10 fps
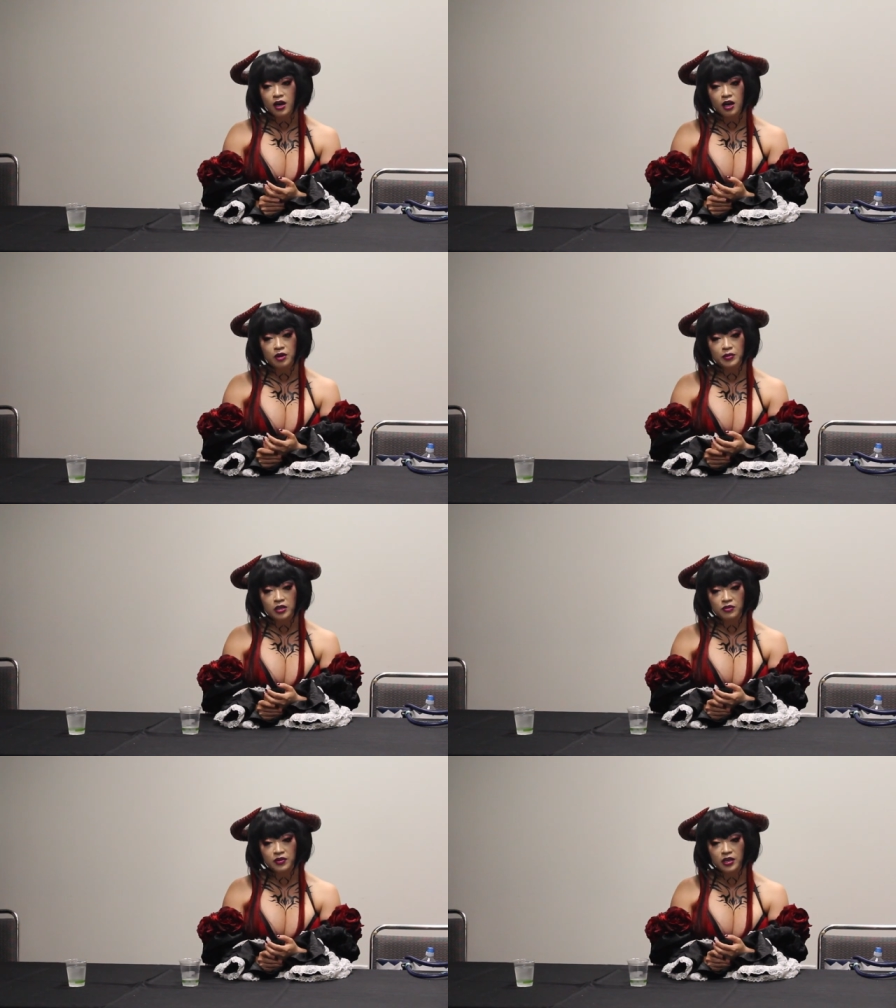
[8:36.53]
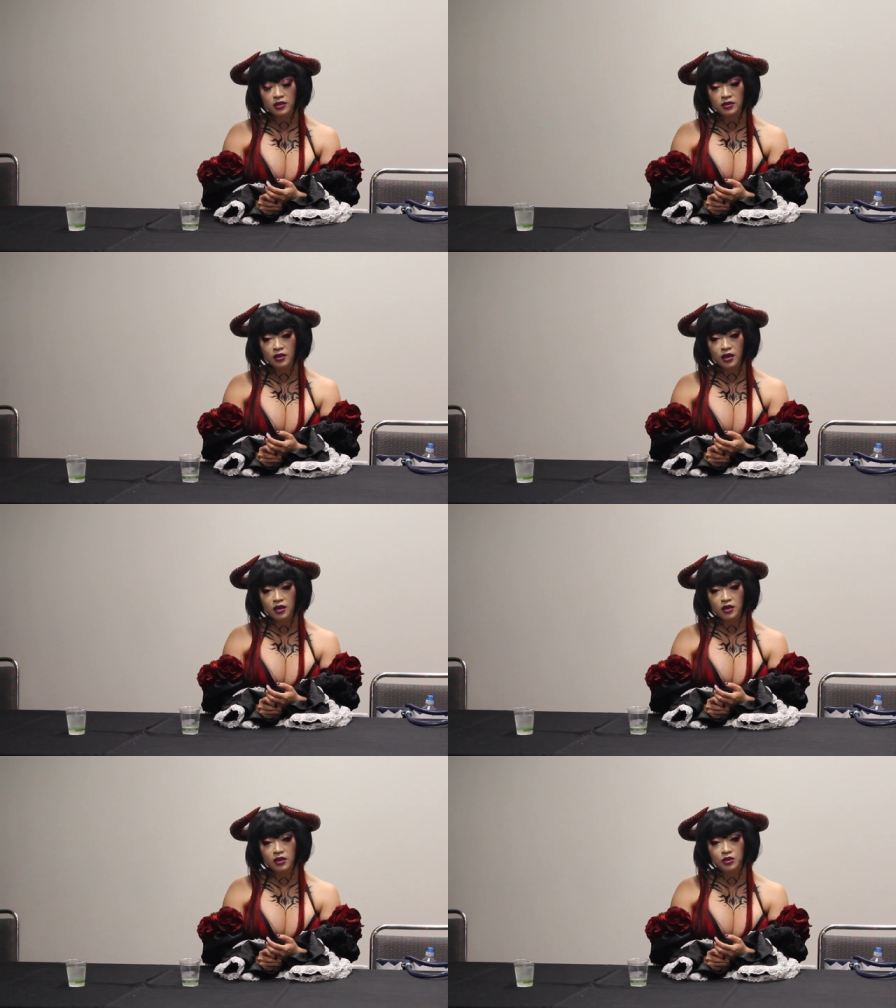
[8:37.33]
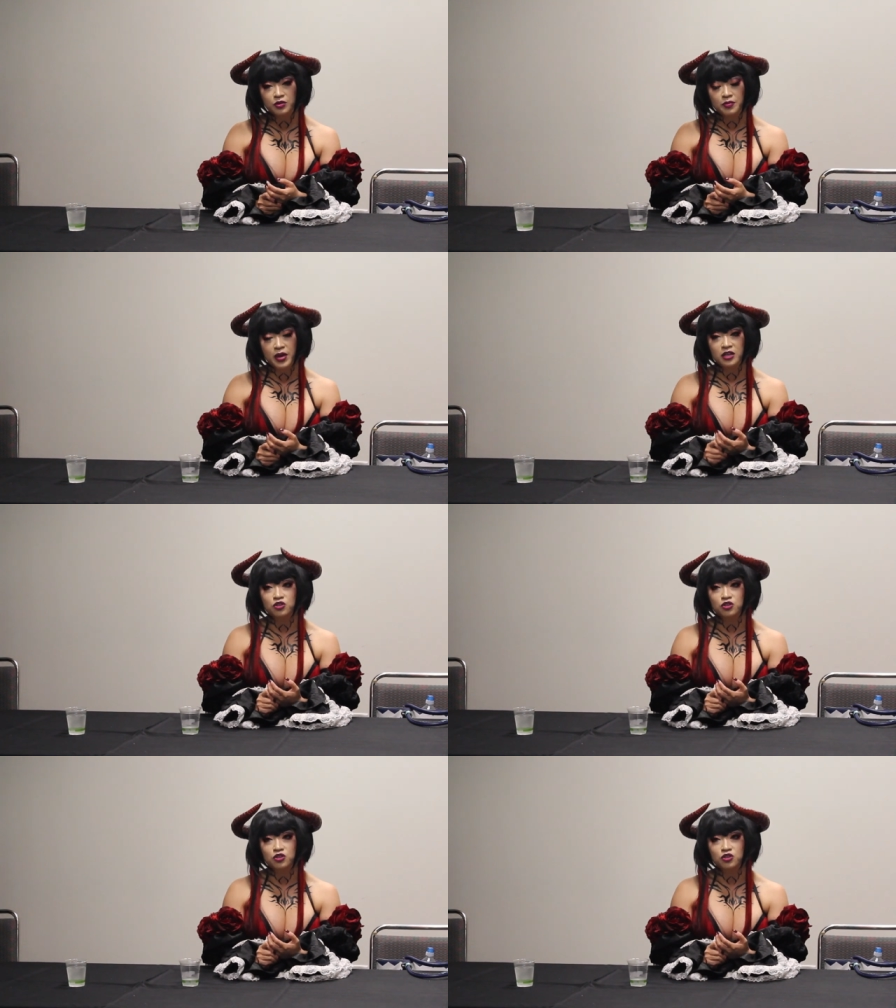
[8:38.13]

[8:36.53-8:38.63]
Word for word: Um, even uh, you can make,